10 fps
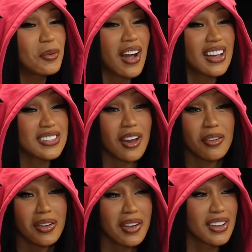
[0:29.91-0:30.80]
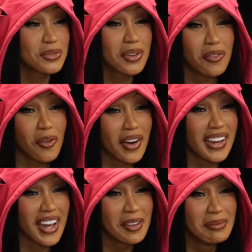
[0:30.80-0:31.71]
you guys, I don't know how you guys do it 4
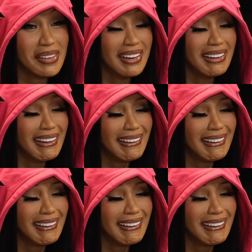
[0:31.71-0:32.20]
a.m. Yeah,